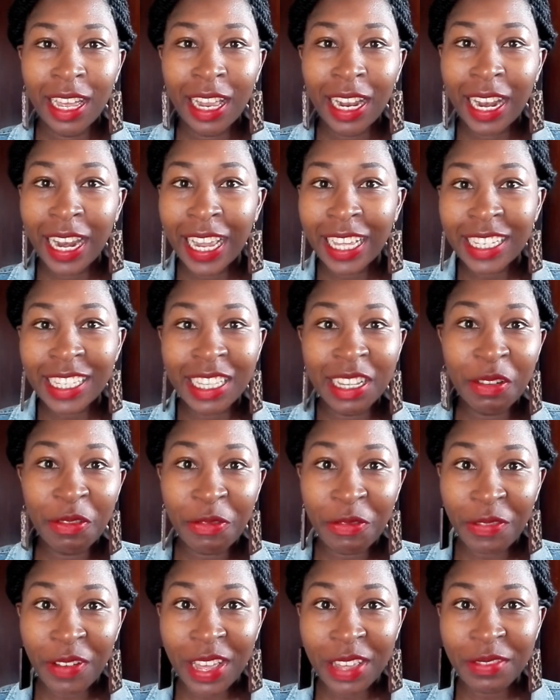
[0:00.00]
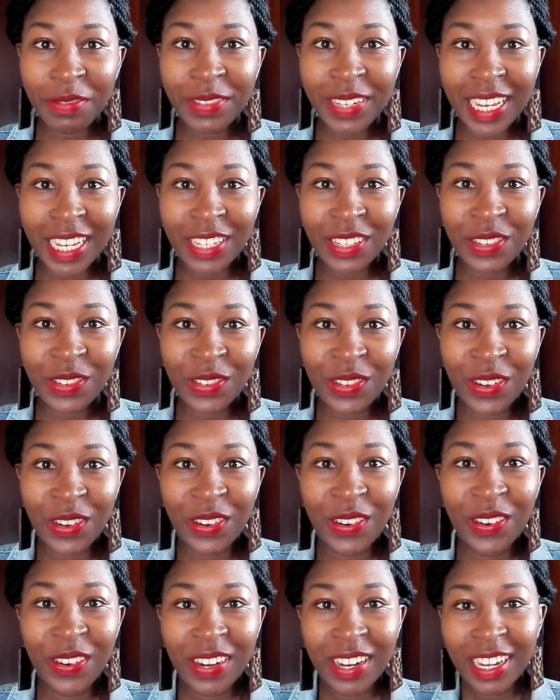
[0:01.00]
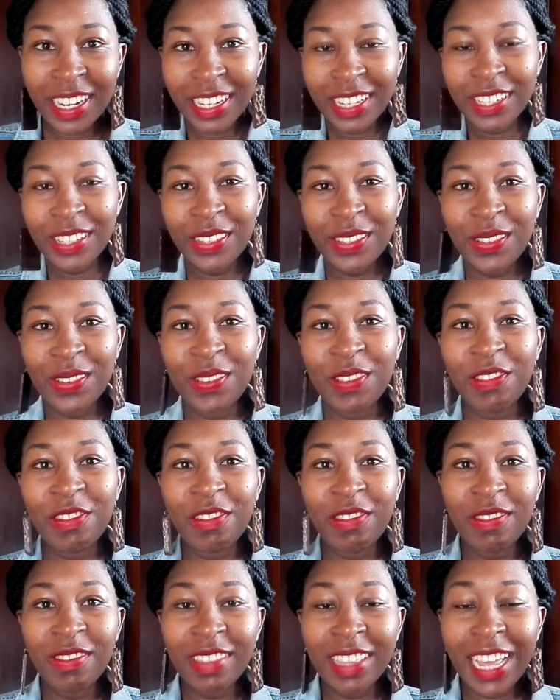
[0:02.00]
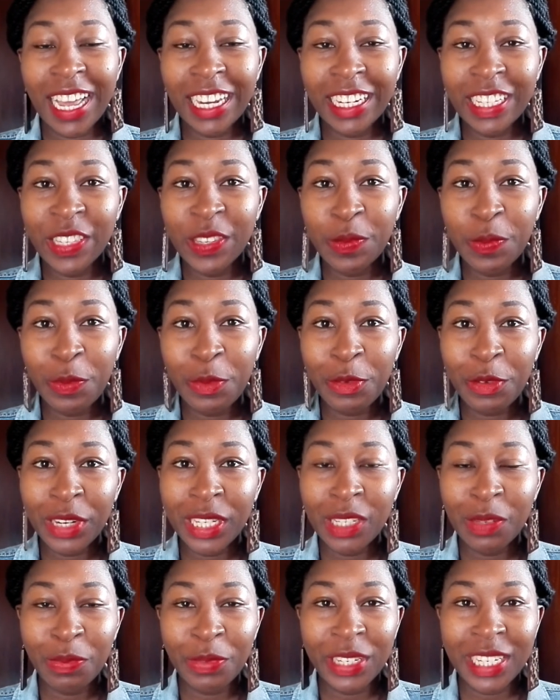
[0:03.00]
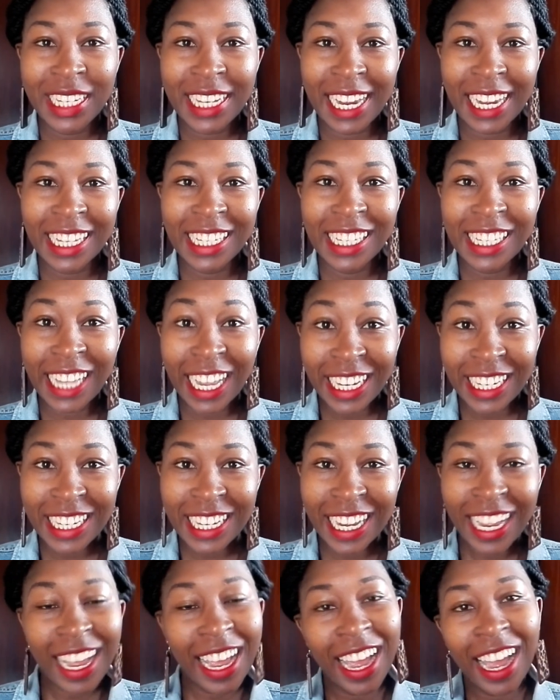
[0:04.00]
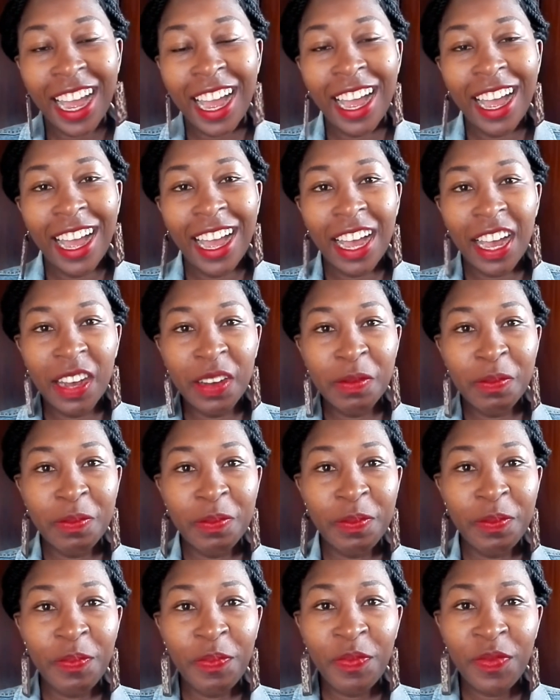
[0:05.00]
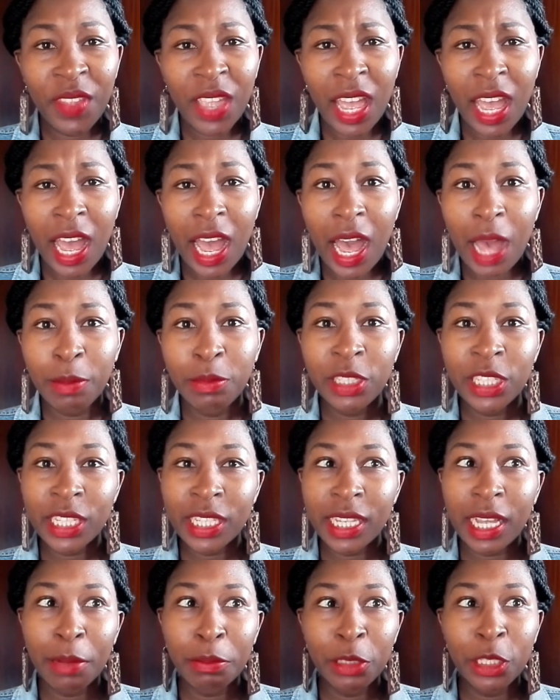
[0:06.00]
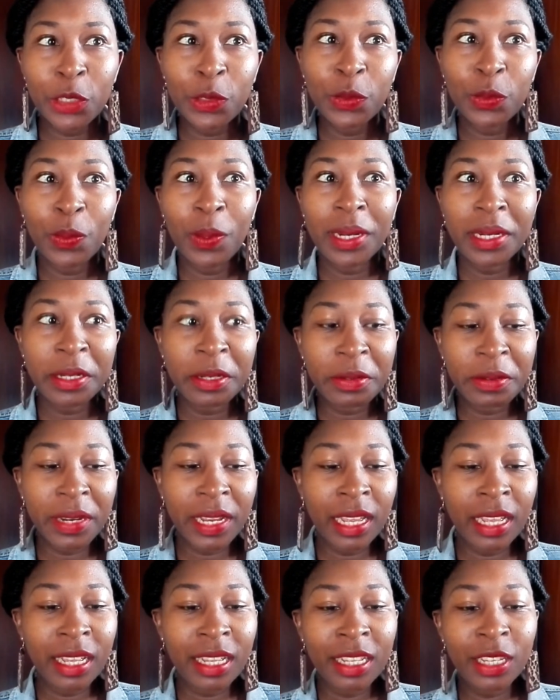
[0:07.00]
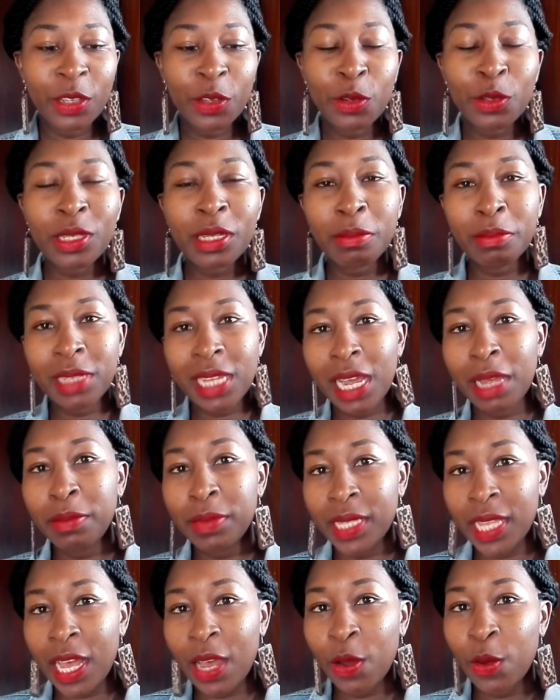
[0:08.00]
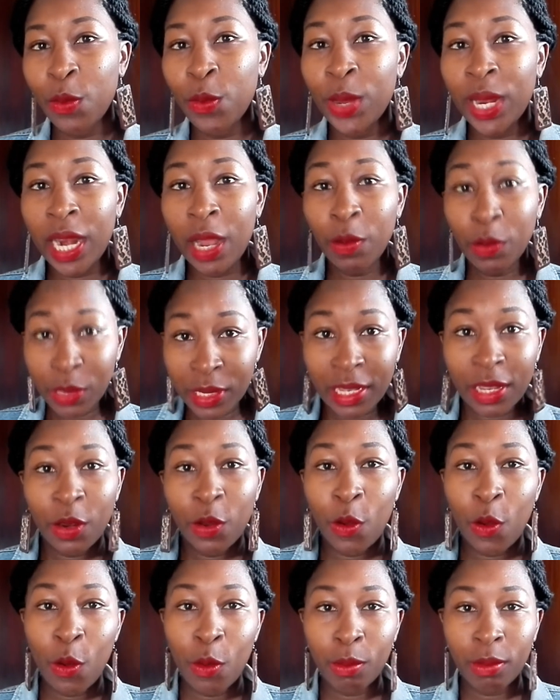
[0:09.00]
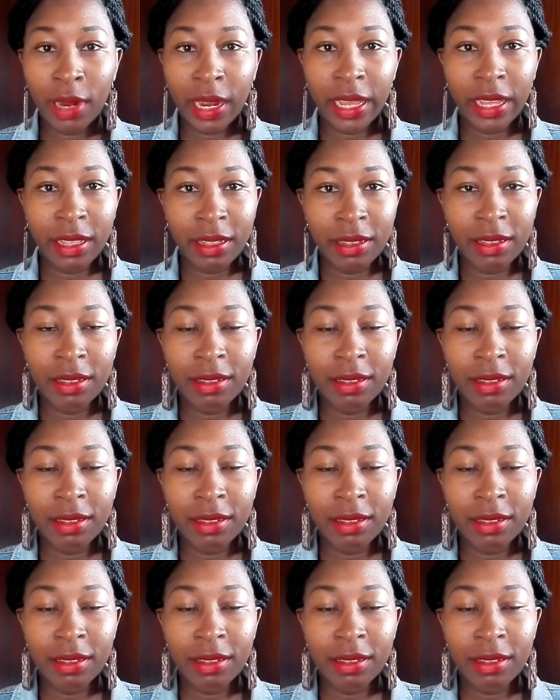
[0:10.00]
less than 5 days to go, so that's pretty exciting. I'm just wondering, you know, sometimes how when I was at home, like